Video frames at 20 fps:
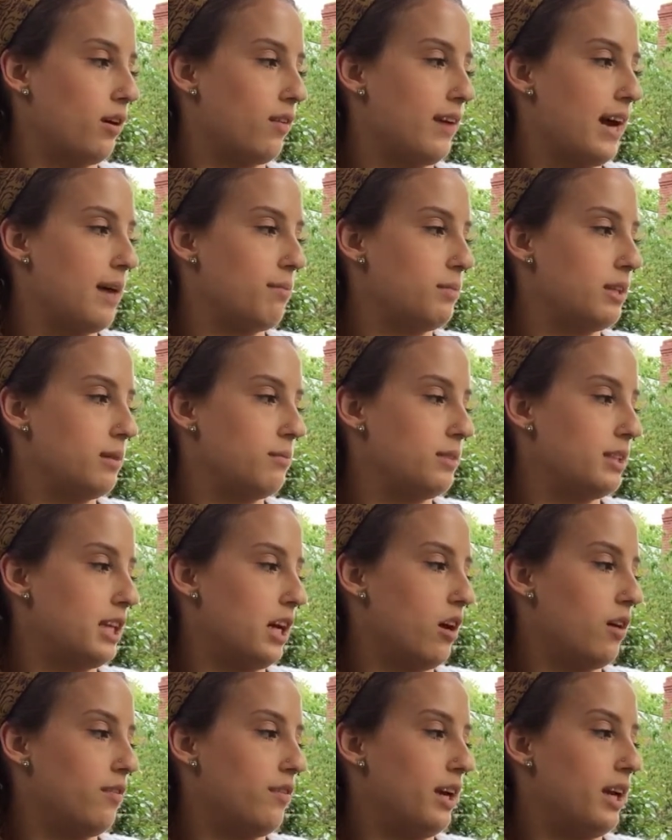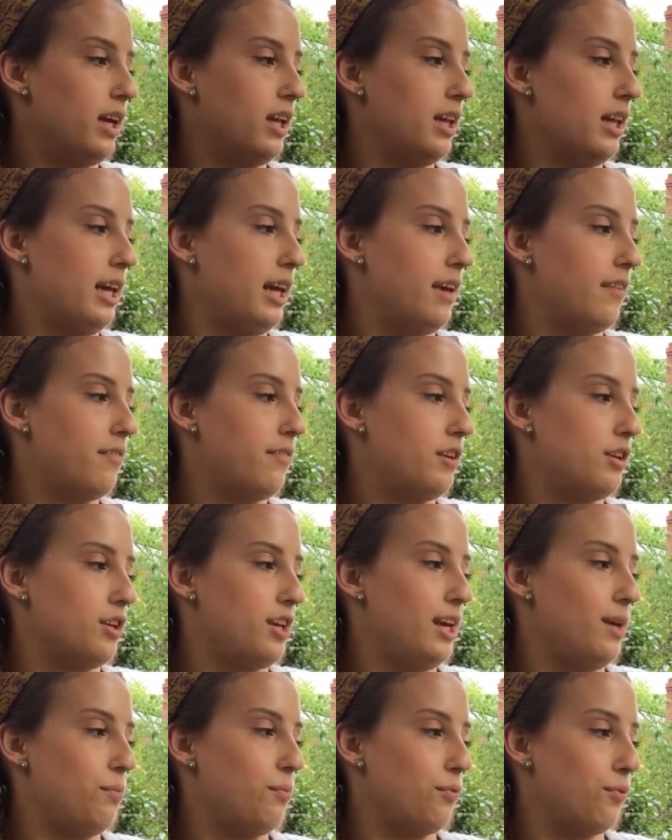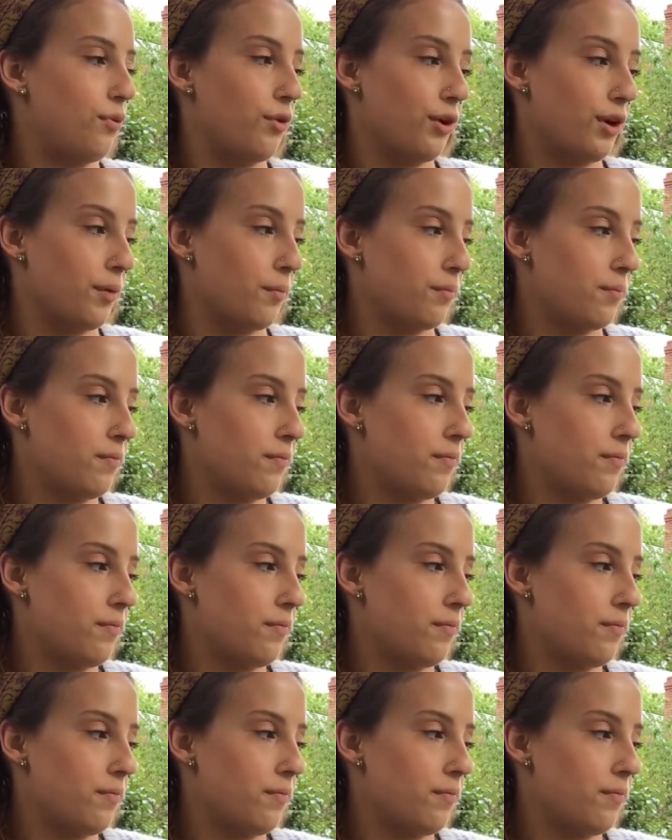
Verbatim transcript: wrapped himself in a leaf to keep warm.